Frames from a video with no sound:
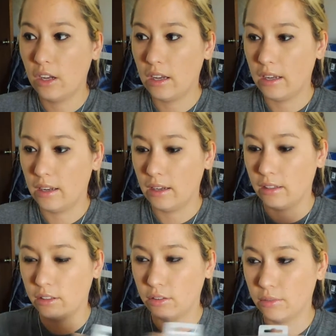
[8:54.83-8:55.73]

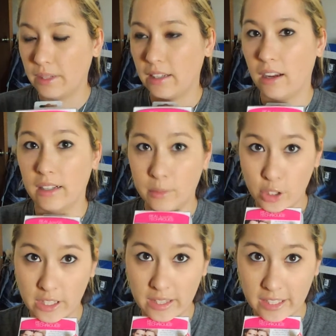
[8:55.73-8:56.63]
my god, I'm
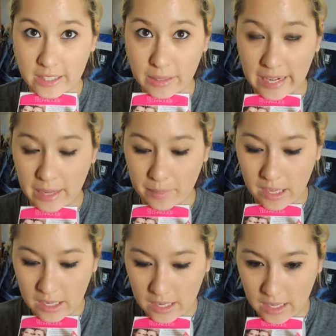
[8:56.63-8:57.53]
trying to think of the name
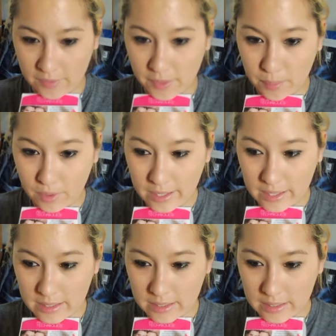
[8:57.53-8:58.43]
of the
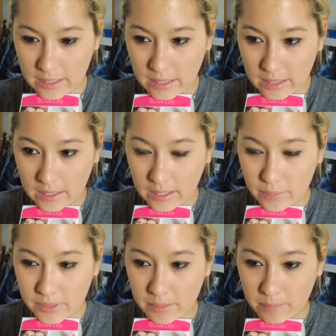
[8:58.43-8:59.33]
brand.
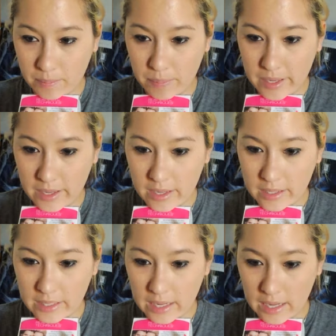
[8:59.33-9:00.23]
It was a
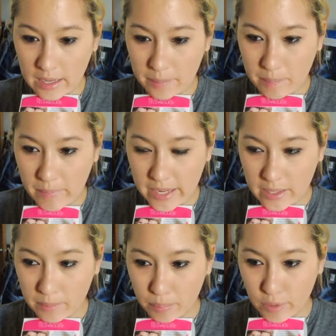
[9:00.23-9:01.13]
big
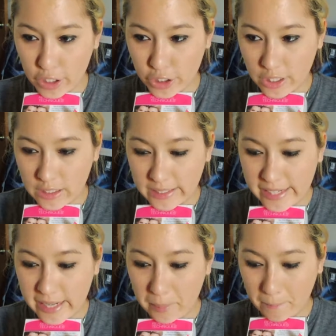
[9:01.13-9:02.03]
makeup brush
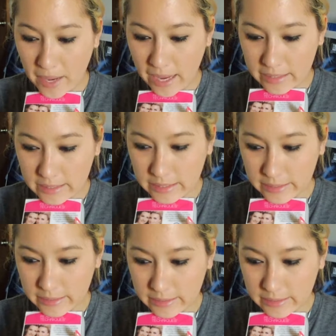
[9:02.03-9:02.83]
cleaning mat.